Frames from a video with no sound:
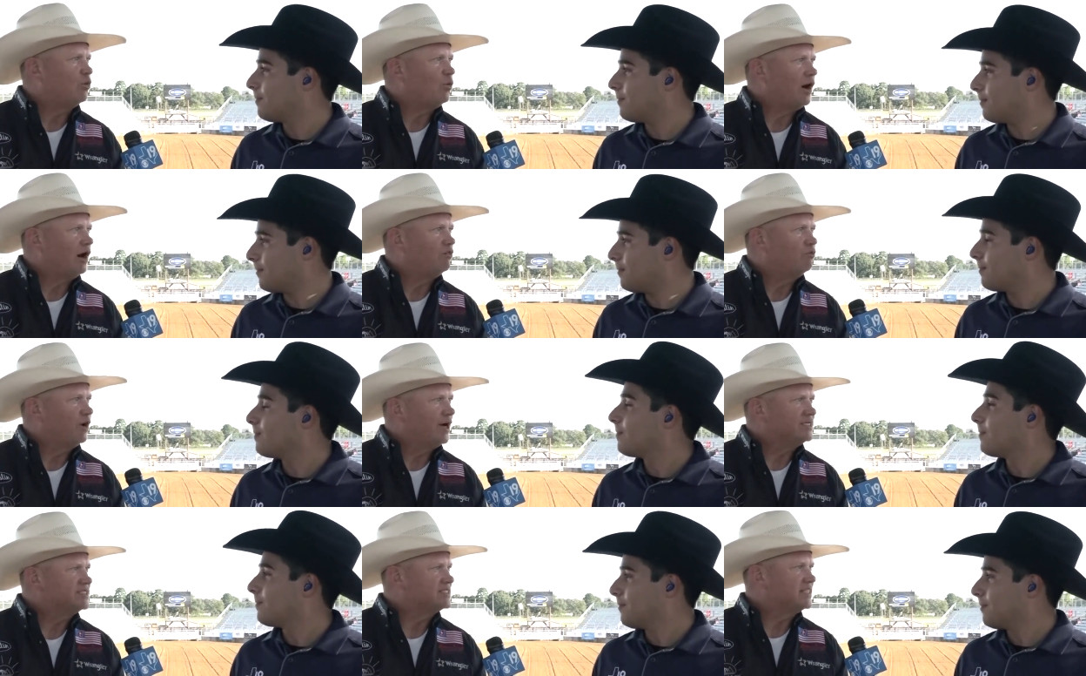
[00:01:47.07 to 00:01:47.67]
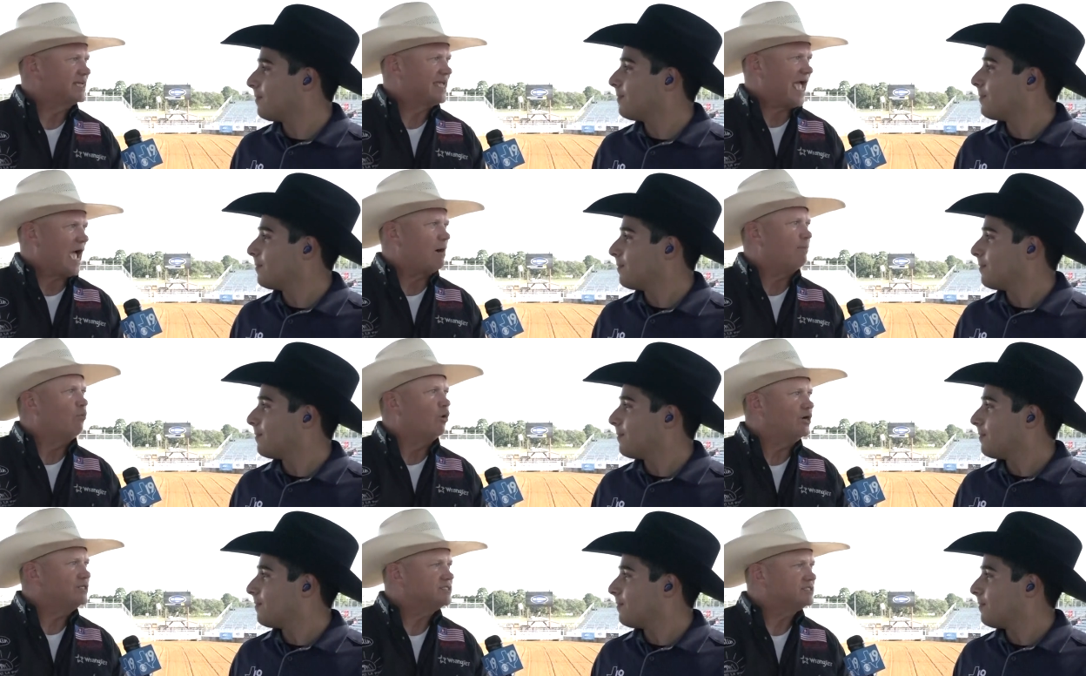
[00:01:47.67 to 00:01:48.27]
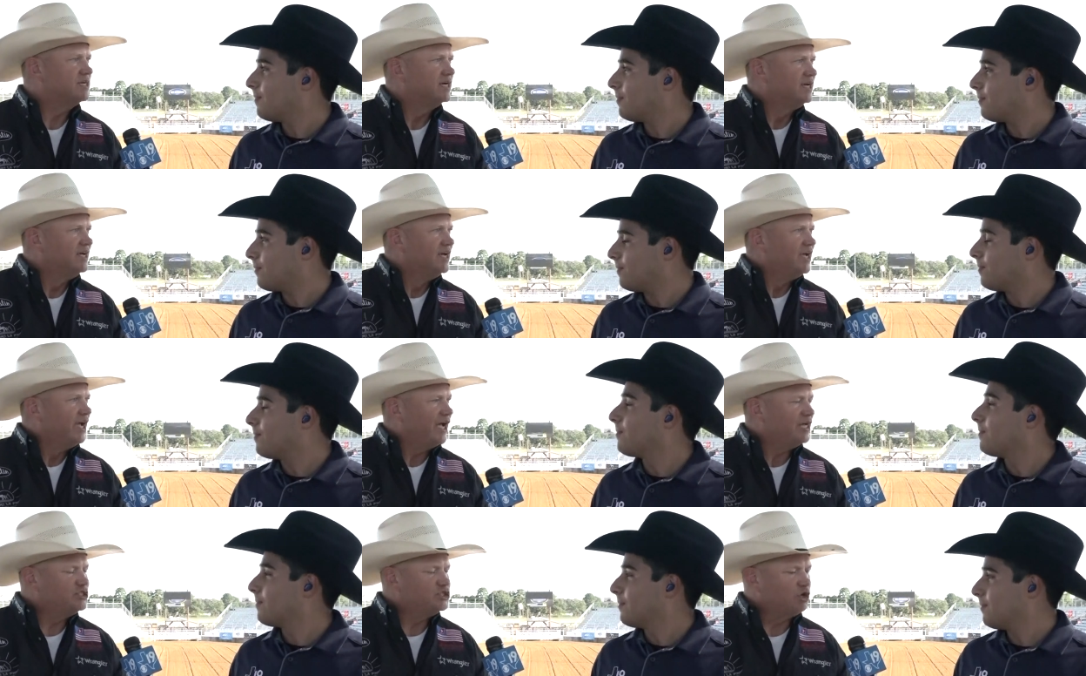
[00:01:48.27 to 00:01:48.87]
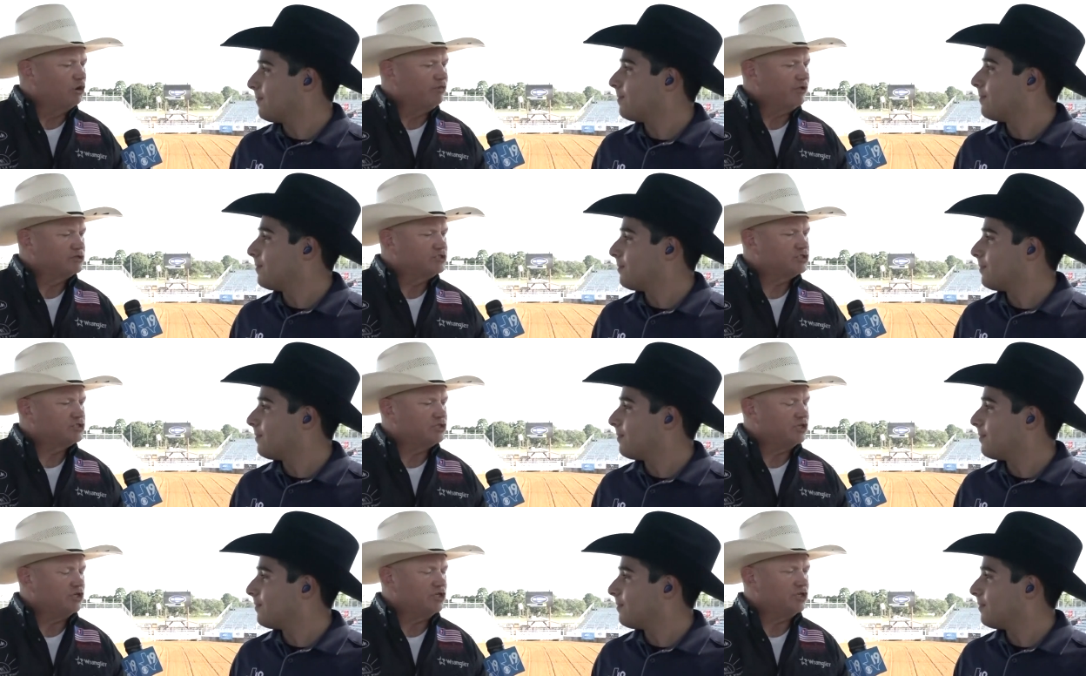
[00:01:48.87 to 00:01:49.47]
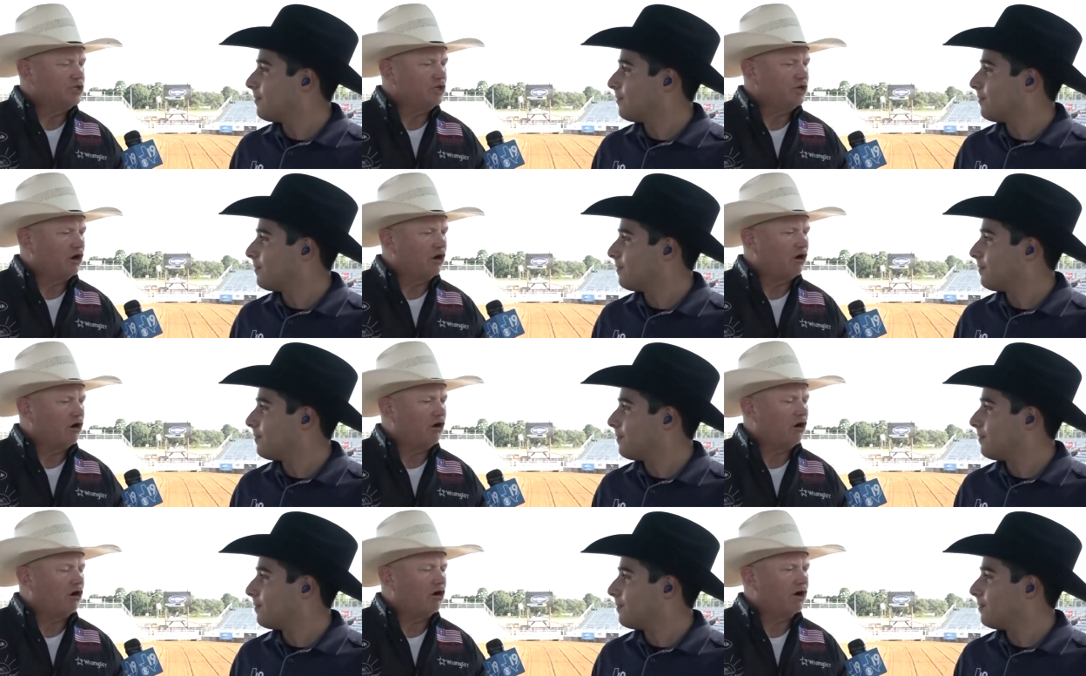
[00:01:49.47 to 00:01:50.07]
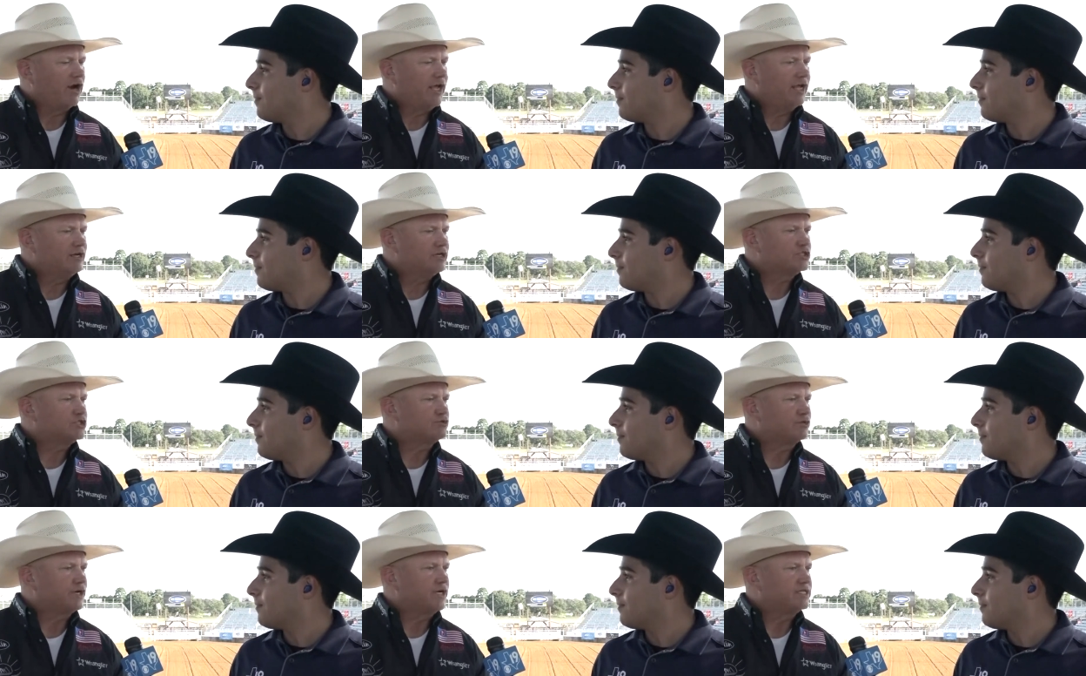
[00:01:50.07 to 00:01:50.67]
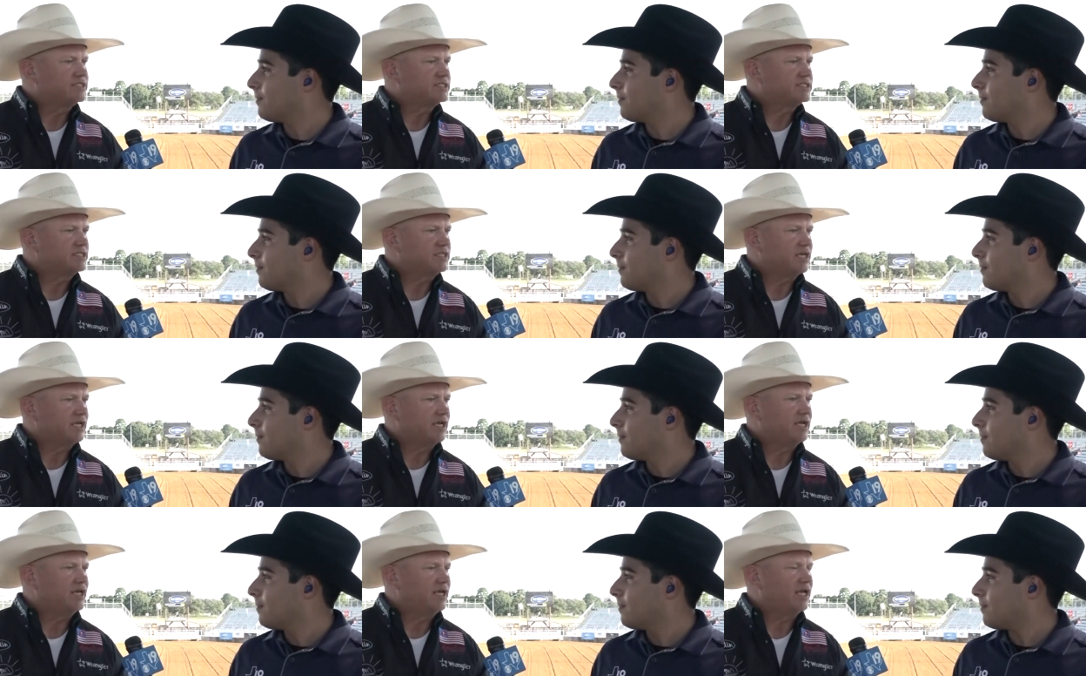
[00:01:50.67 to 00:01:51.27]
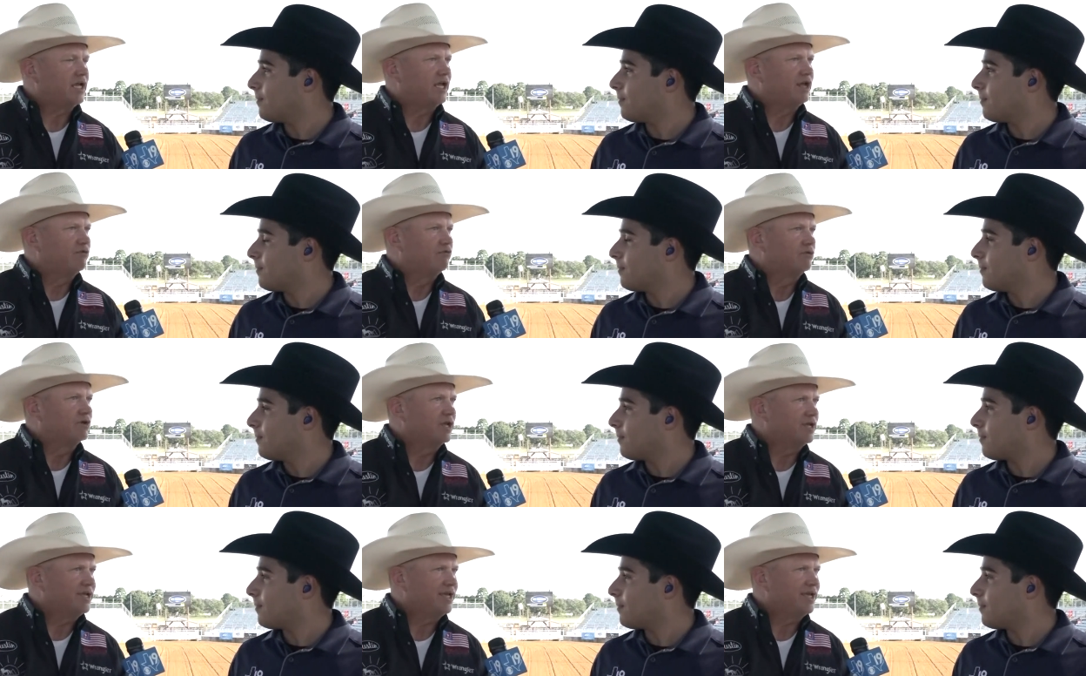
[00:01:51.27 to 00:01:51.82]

Speaker 1: the Wild West, the cowboys. And so there's our, our industry is in